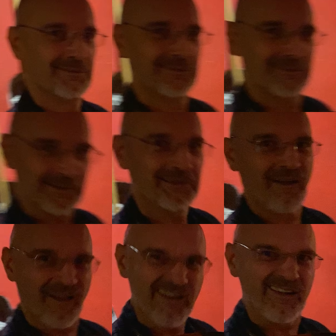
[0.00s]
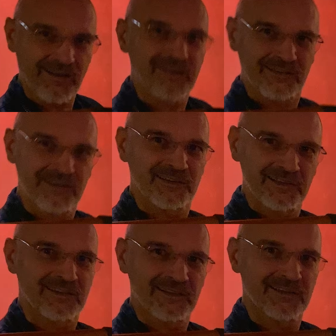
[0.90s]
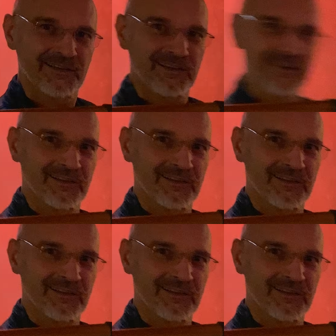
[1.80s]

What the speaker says: When I say mitte, you can throw.